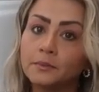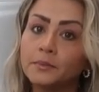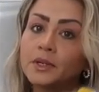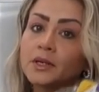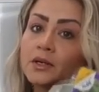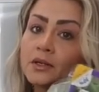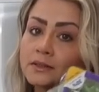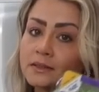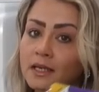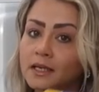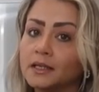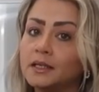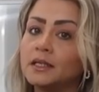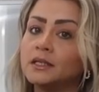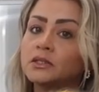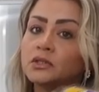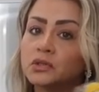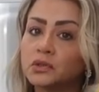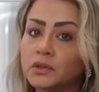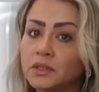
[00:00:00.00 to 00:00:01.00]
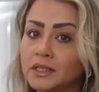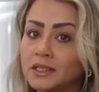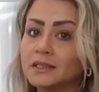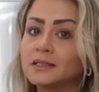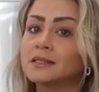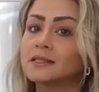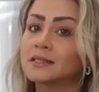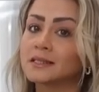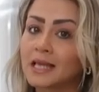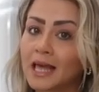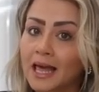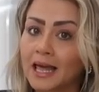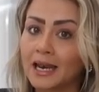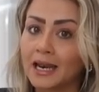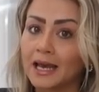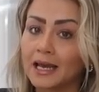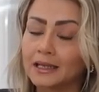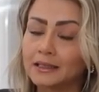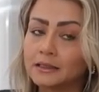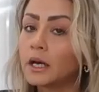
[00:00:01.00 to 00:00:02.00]
because I need to eat
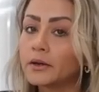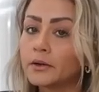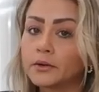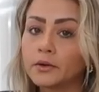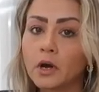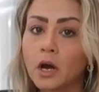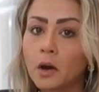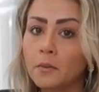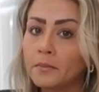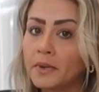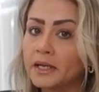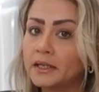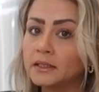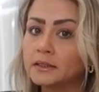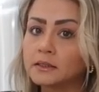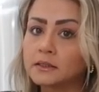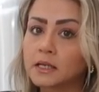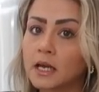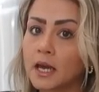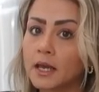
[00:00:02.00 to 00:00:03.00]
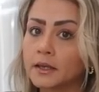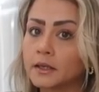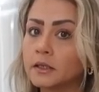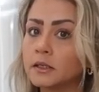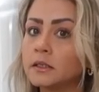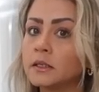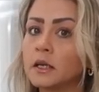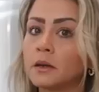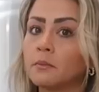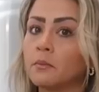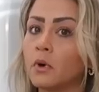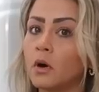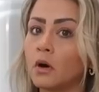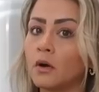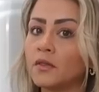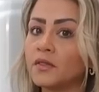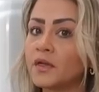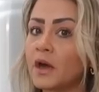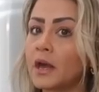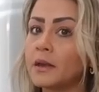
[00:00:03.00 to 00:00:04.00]
salad. I don't know how many times in a
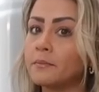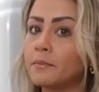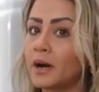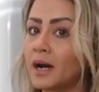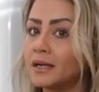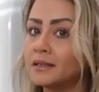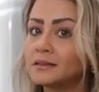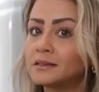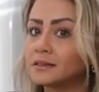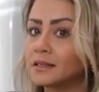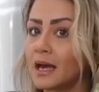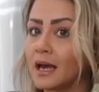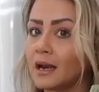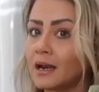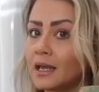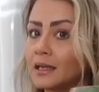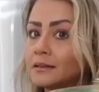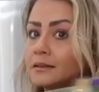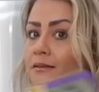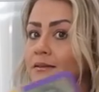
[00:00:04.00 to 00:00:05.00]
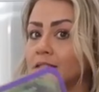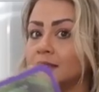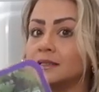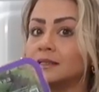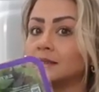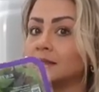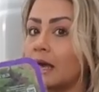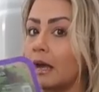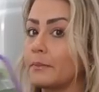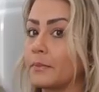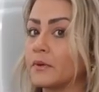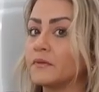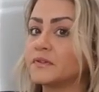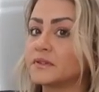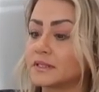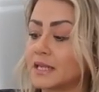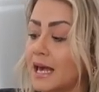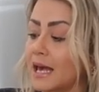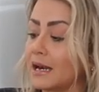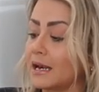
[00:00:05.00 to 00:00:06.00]
month I buy salad, this type of
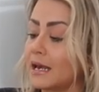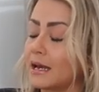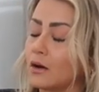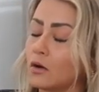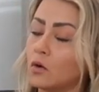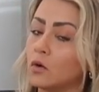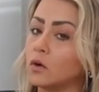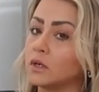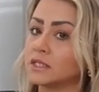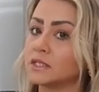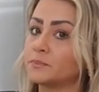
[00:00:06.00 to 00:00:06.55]
salad or